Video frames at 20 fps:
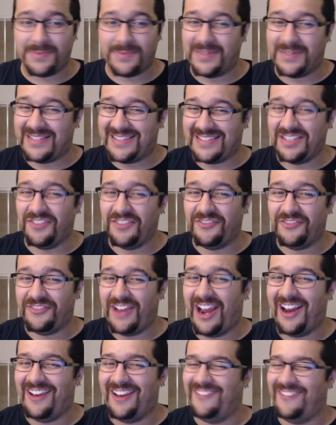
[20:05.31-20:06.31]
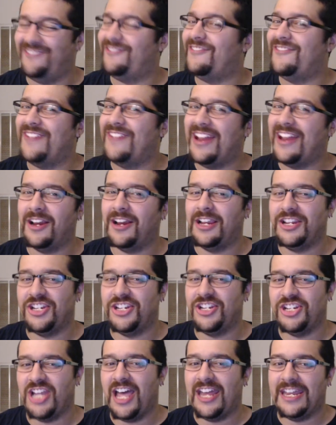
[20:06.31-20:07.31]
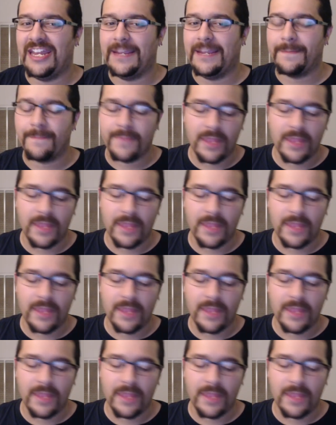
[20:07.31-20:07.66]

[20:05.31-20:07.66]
but it's still very, very shoddy.